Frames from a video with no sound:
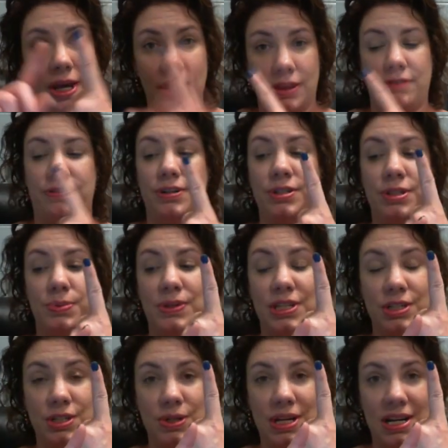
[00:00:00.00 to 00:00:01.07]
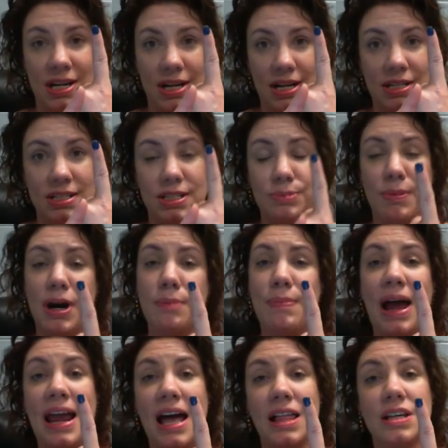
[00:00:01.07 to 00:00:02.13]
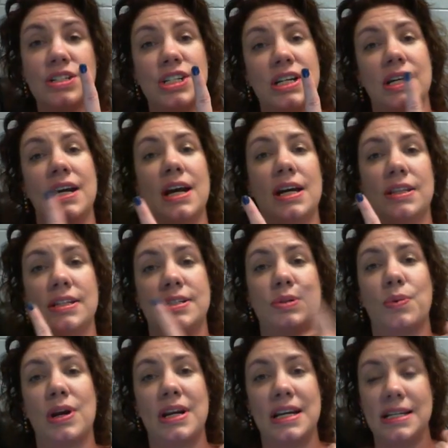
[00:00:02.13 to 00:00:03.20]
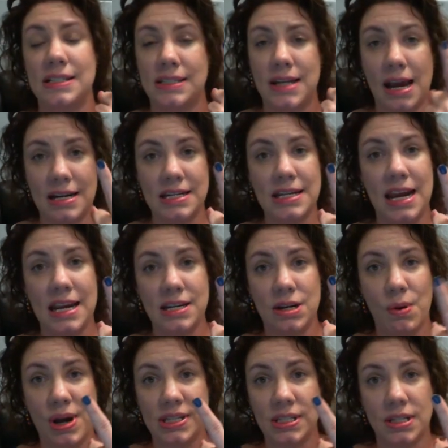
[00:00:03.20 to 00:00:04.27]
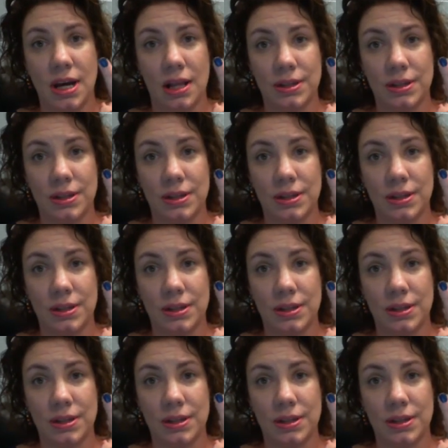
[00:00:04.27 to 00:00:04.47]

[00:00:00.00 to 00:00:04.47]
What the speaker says: The first one that you need is Smart Biology. This one is $98 US.